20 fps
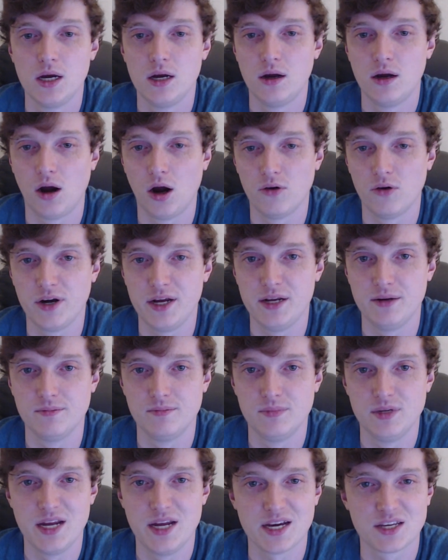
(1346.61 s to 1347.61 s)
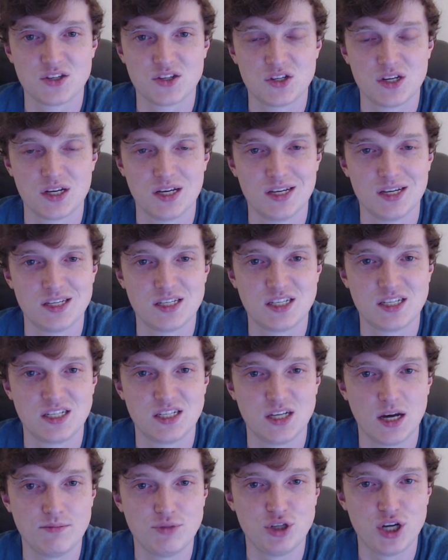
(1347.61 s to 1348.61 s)
All right, next,
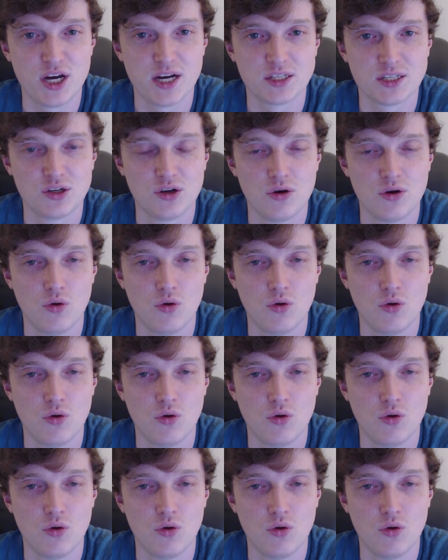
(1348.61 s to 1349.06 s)
Subject